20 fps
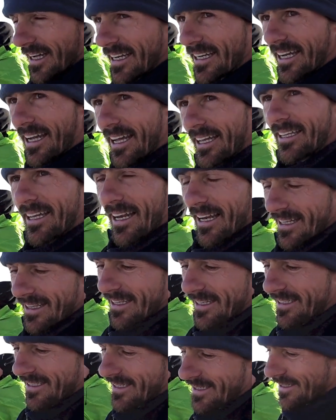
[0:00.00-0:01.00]
to get a day like
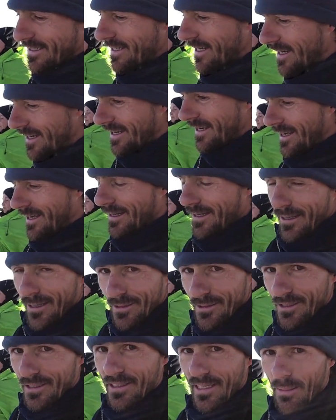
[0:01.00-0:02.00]
this is
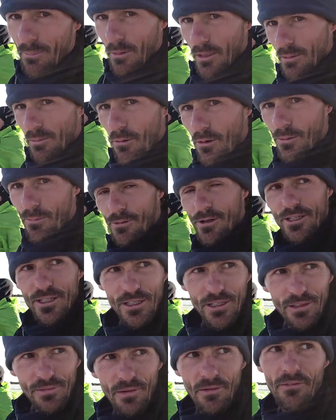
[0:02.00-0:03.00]
just that much more
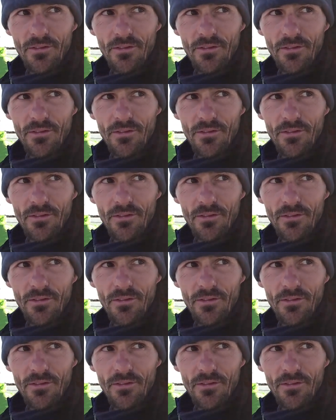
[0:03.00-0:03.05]
appreciative